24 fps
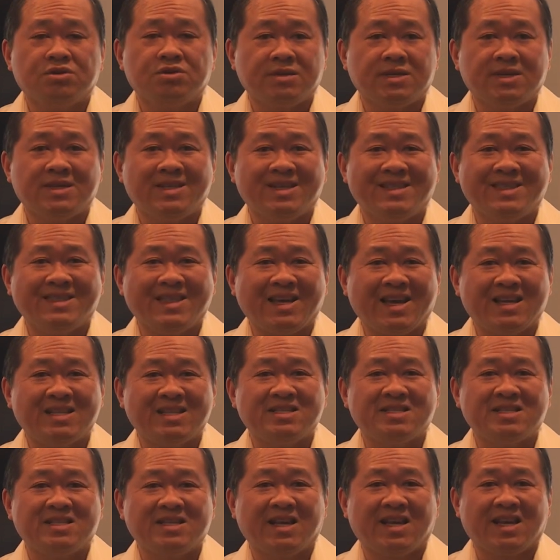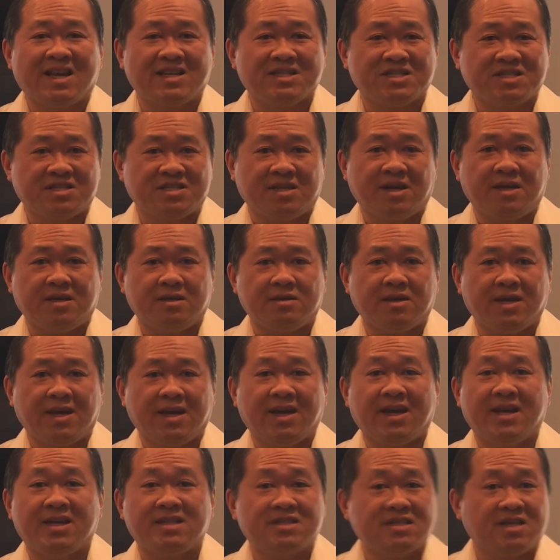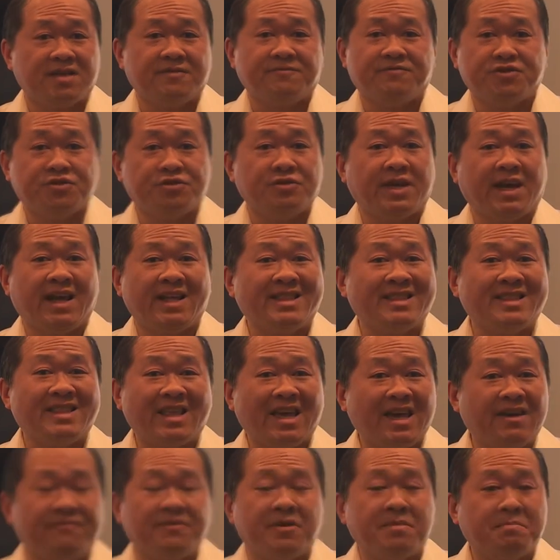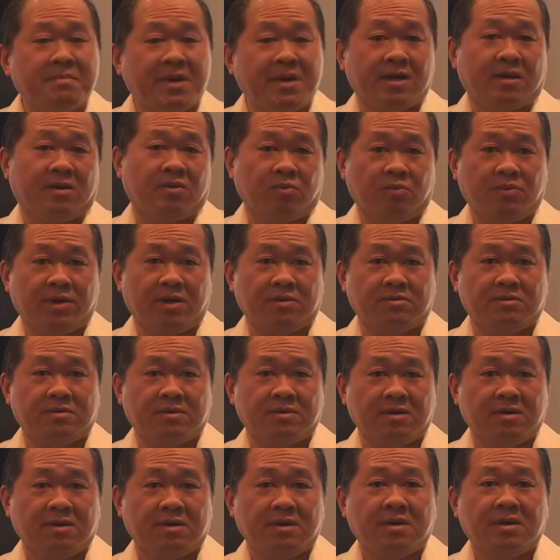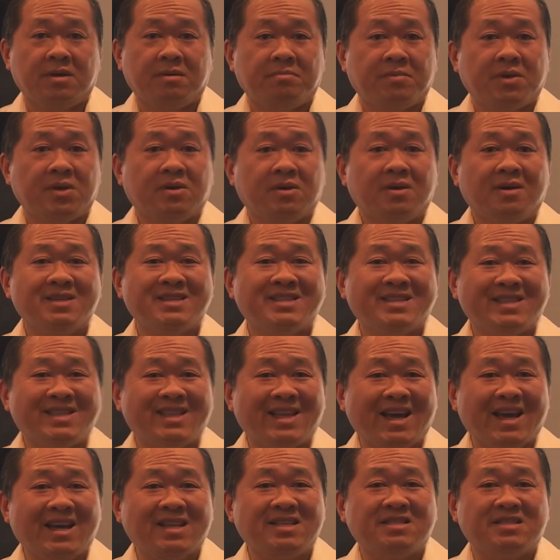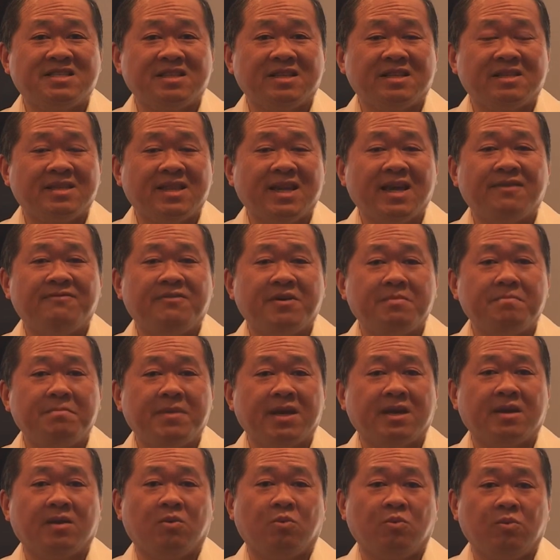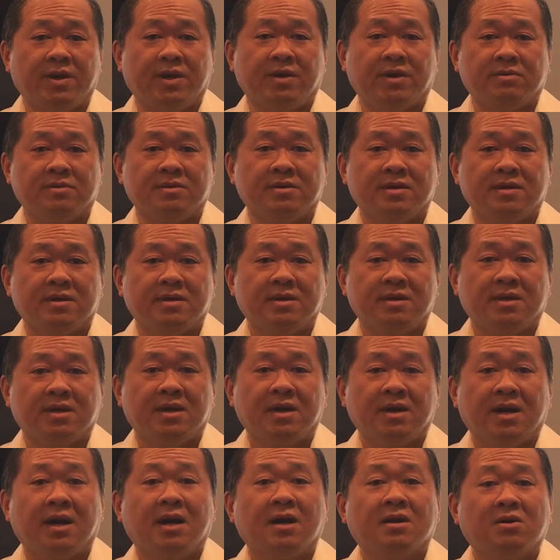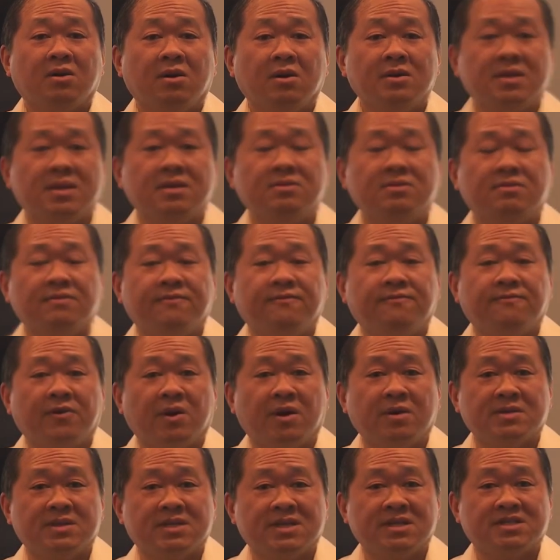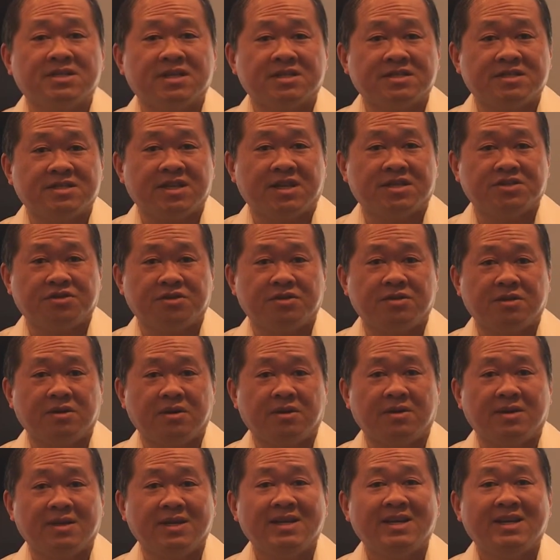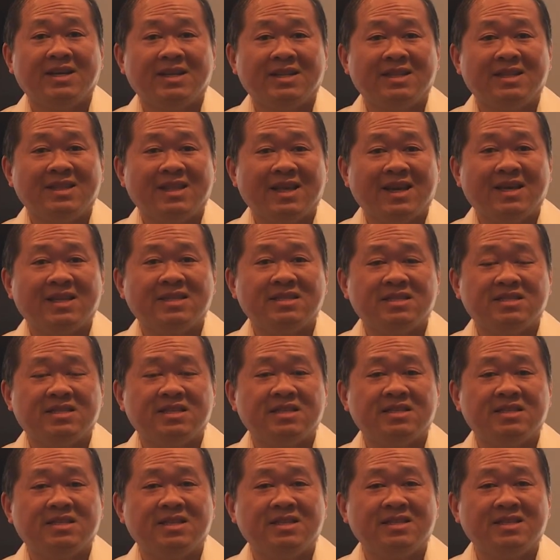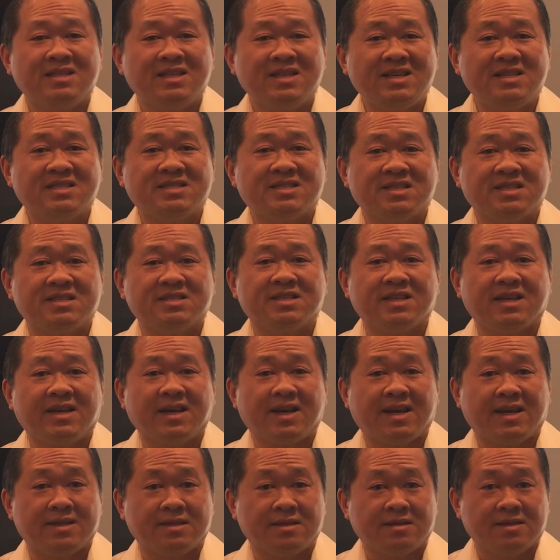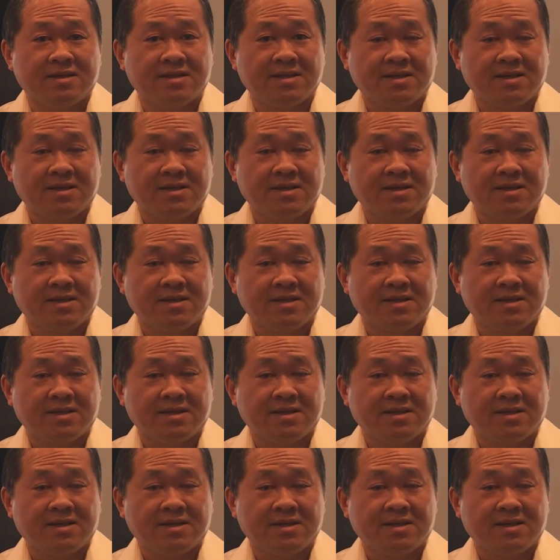treat Nancy's estate as if she had never made a will. Because Nancy never made a will, according to Florida succession law, Nancy's nieces and